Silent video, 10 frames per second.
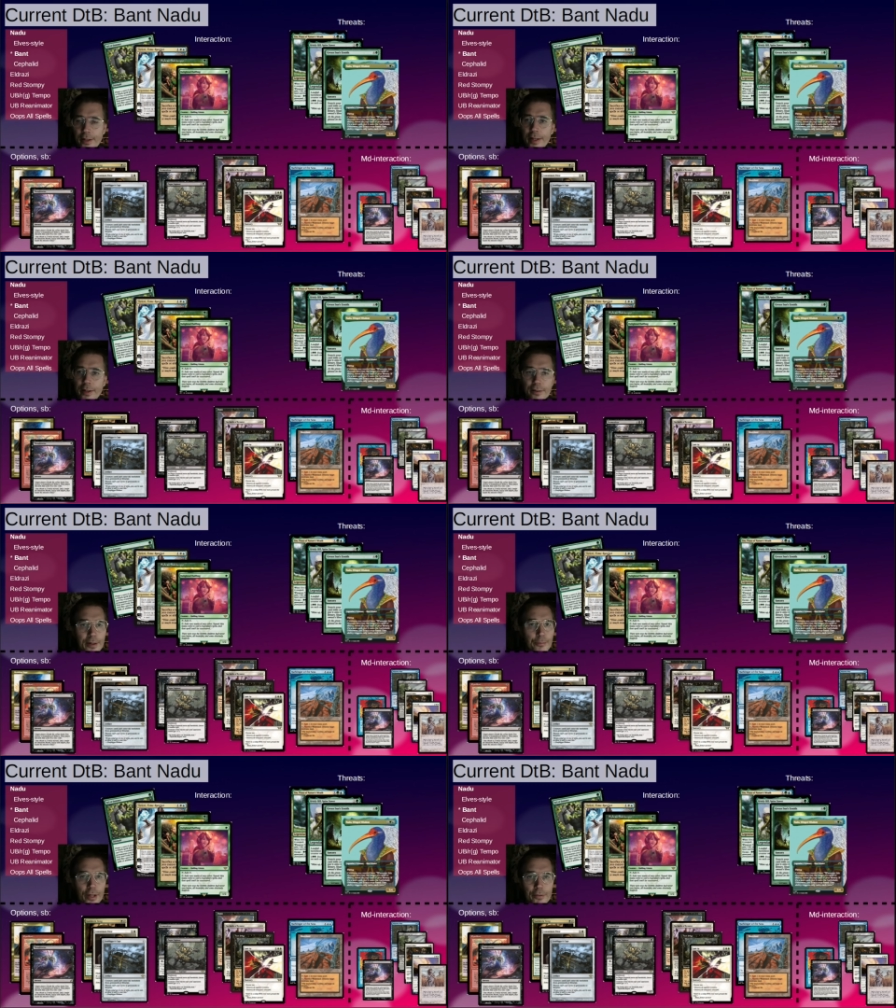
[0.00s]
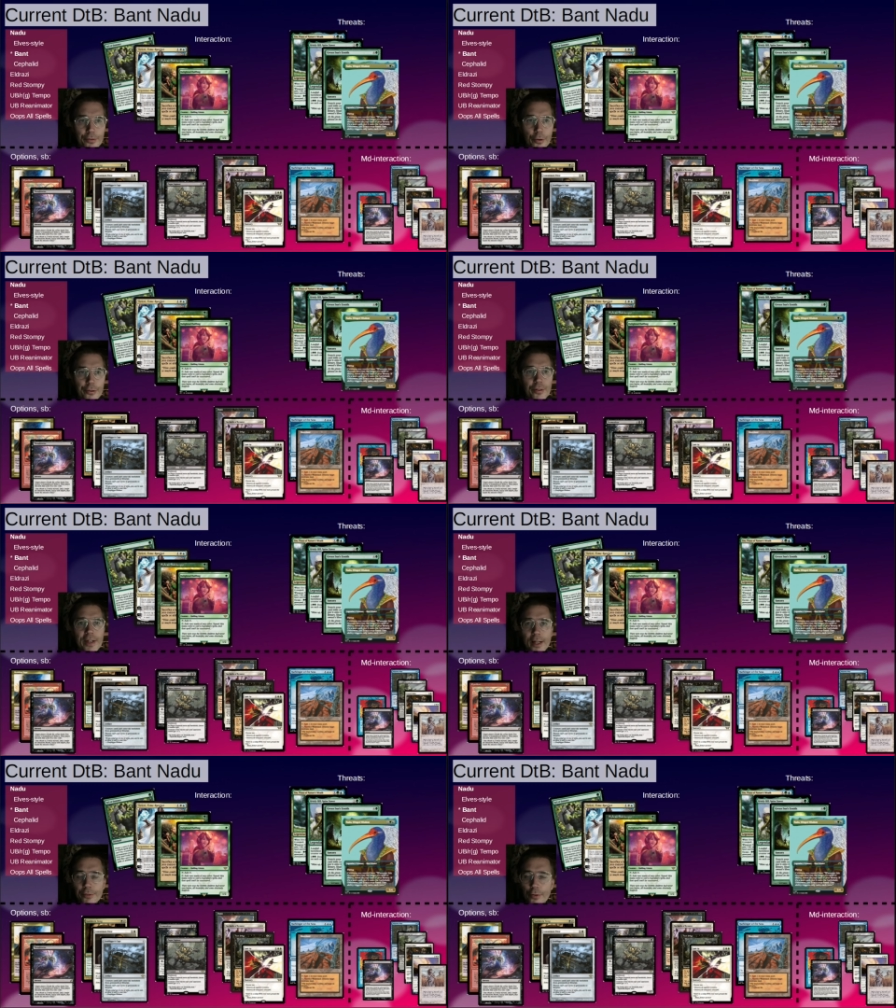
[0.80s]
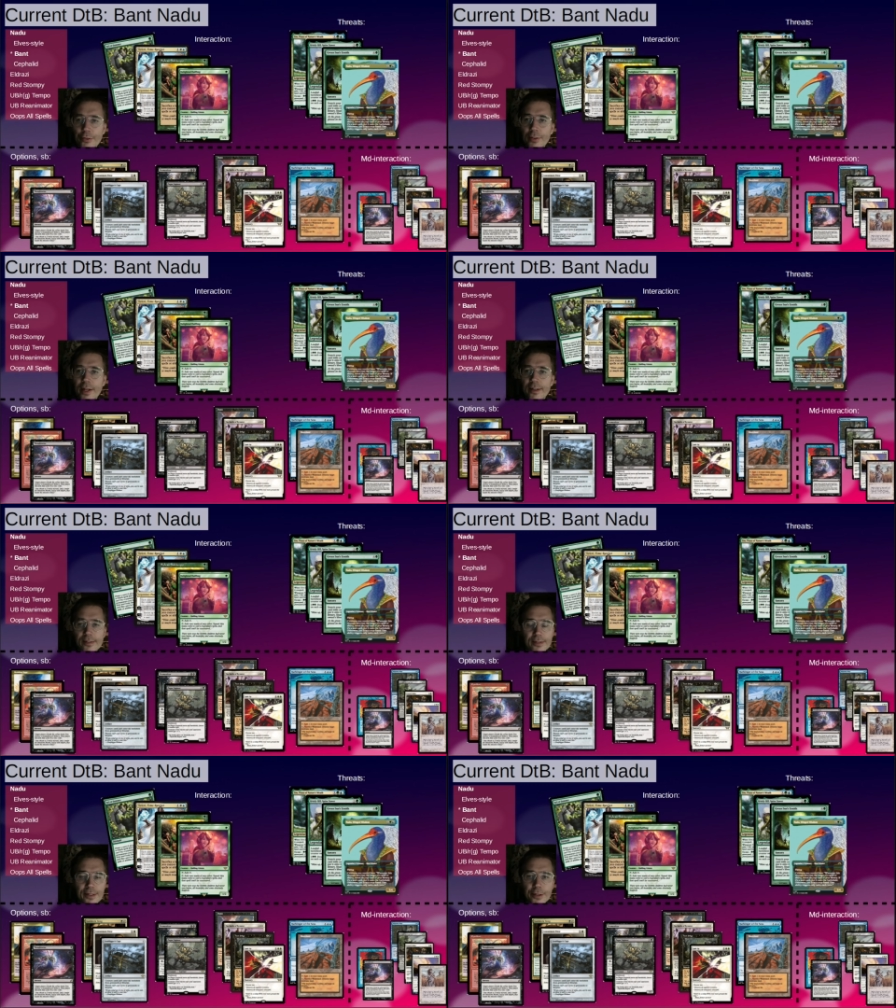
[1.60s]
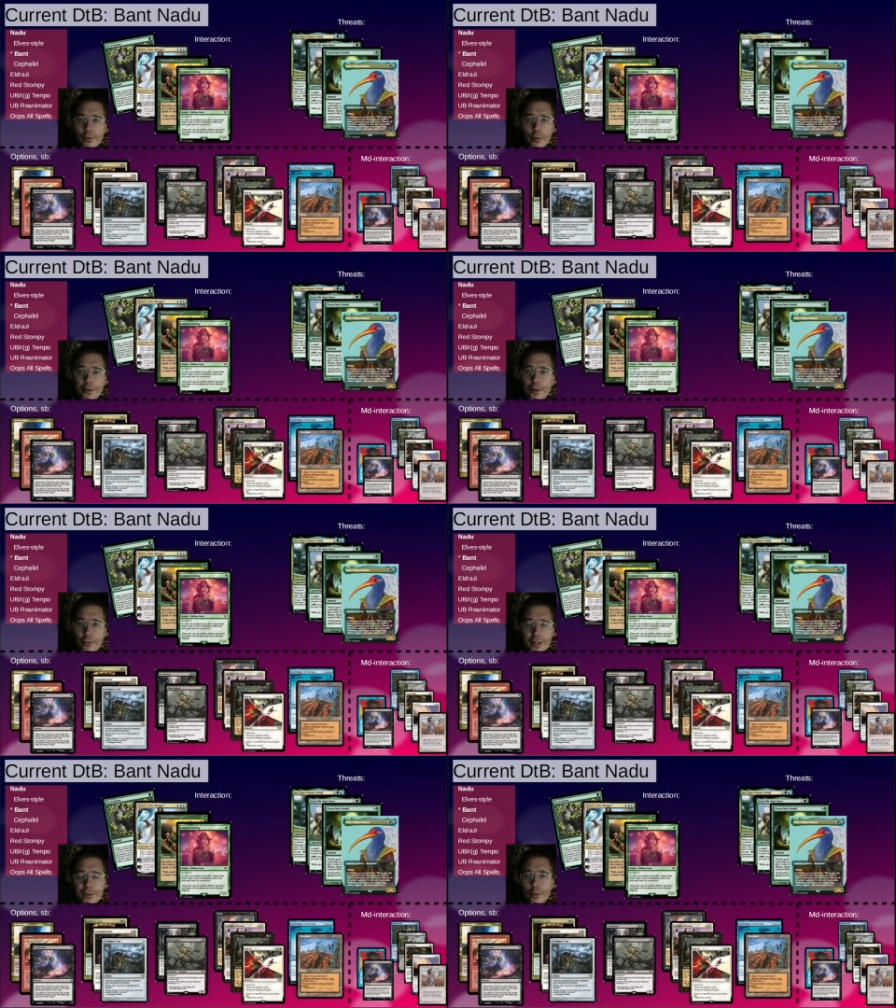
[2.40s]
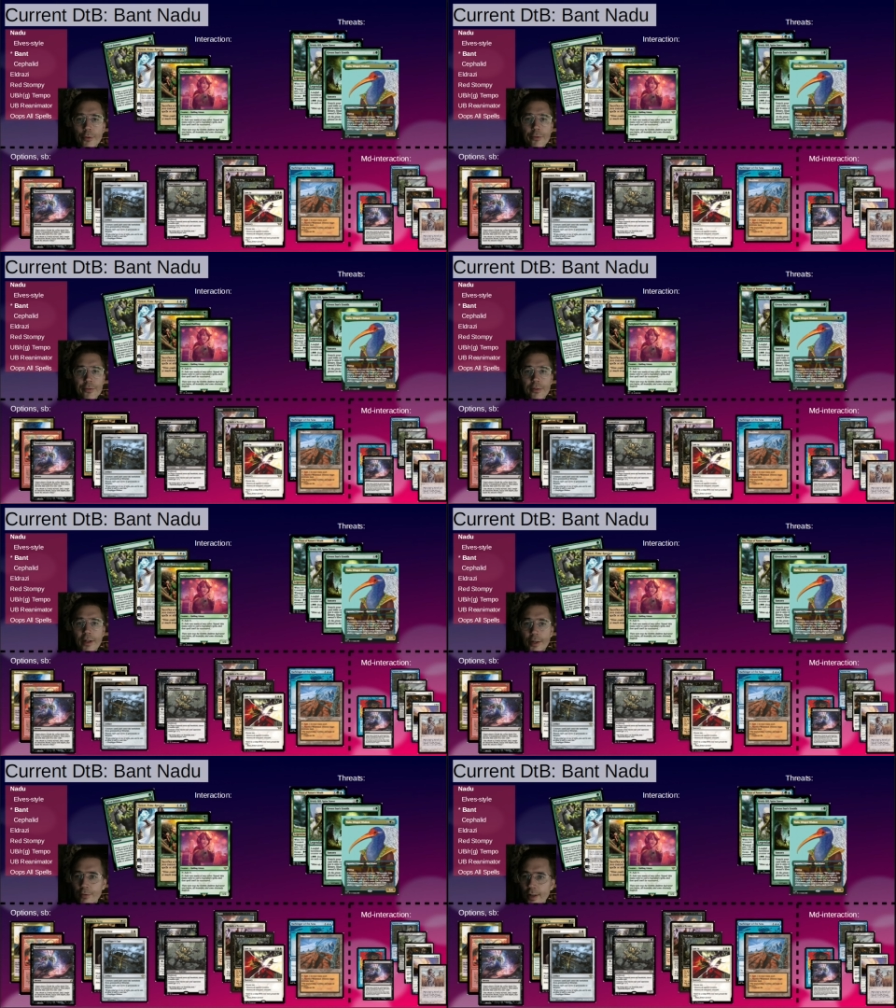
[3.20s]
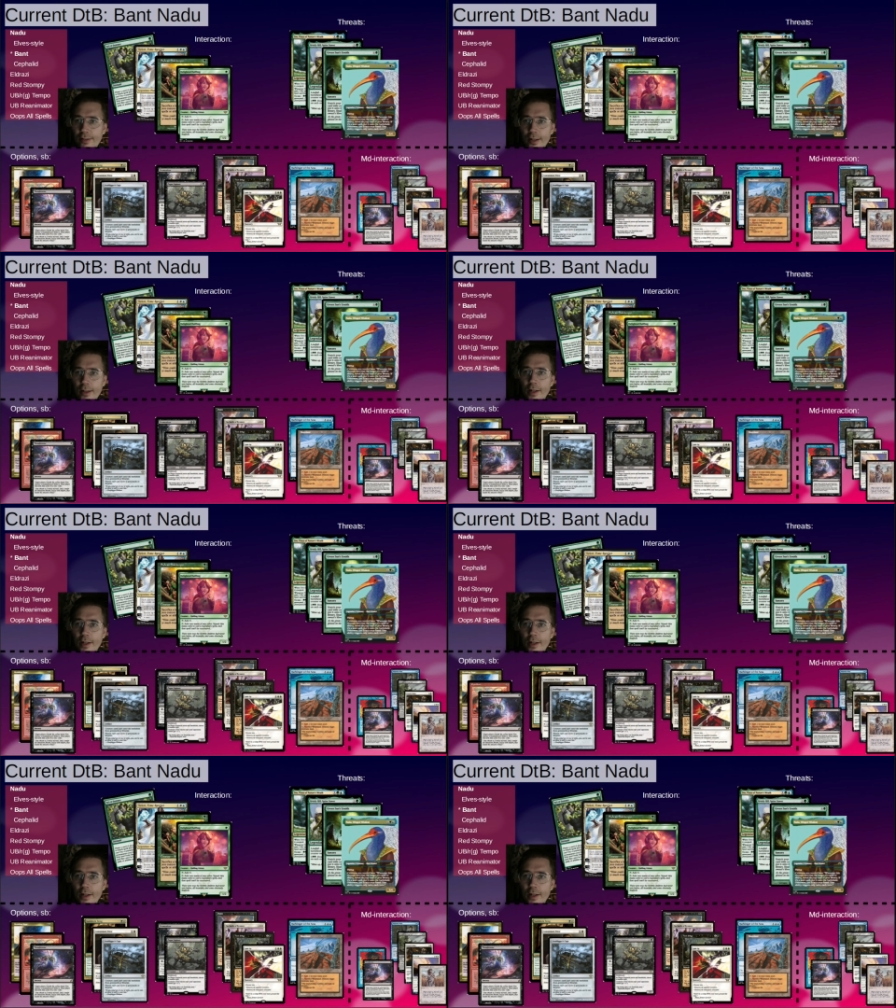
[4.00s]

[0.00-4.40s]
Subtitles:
Like the previous version, the Elves version, has Natural Order, Crater Hoof, Atraxa.